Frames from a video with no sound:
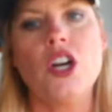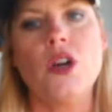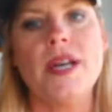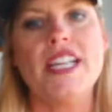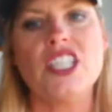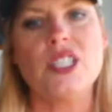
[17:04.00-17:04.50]

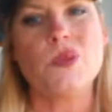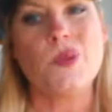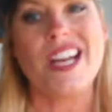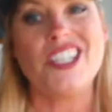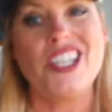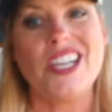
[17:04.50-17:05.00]
hurry just
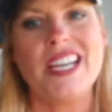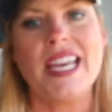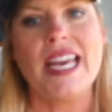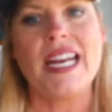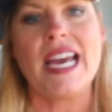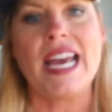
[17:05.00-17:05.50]

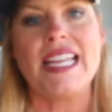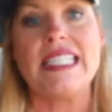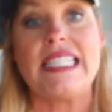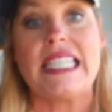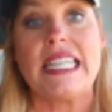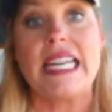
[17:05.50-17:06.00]
rushing, and
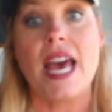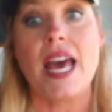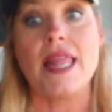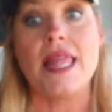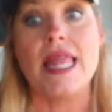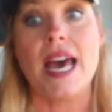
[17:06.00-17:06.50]
I did
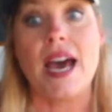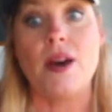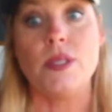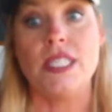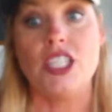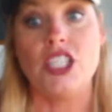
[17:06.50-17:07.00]
a
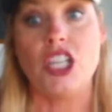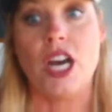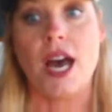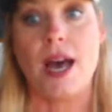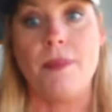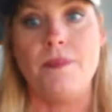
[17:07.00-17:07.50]
lousy
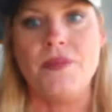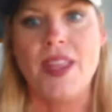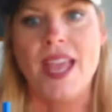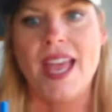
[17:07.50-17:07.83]
job.